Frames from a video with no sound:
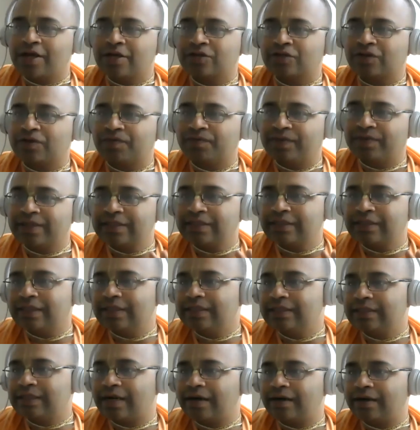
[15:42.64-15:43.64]
so if these
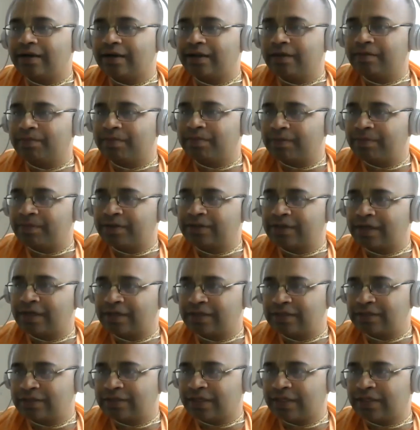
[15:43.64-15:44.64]
things are done in
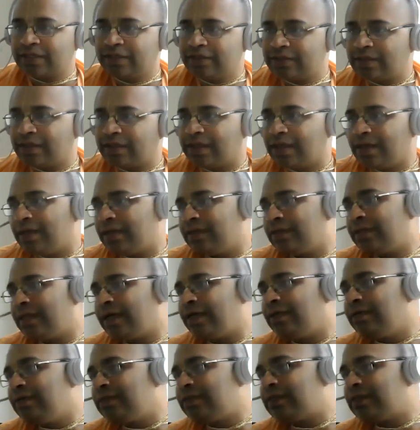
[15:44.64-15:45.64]
brahmachari stage then